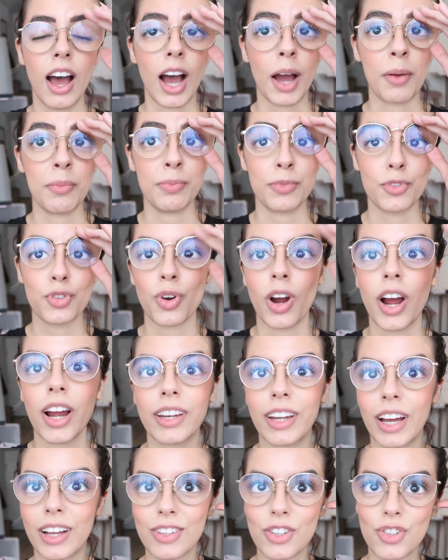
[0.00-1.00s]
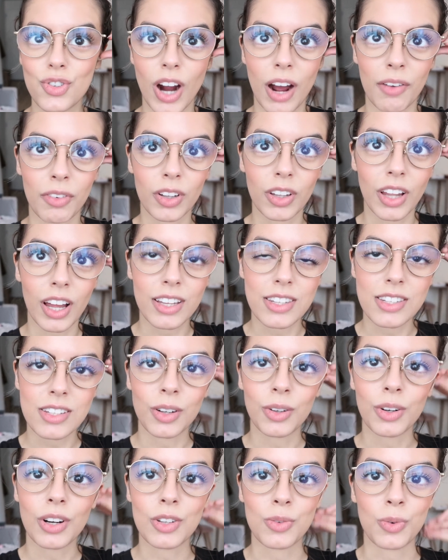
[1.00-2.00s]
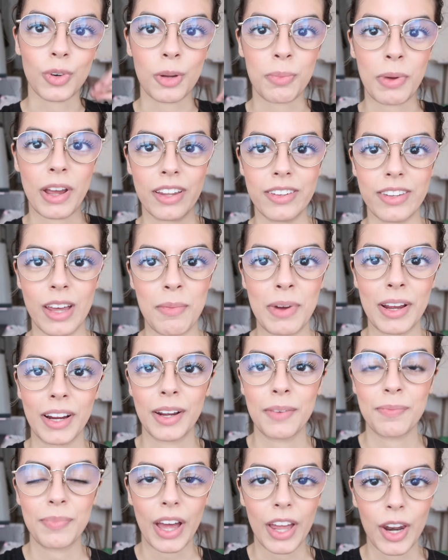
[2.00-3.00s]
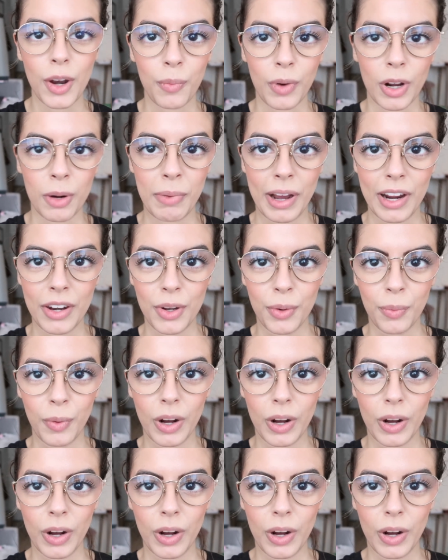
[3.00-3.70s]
I'm trying not to travel a lot still because we're in a pandemic I didn't want to buy new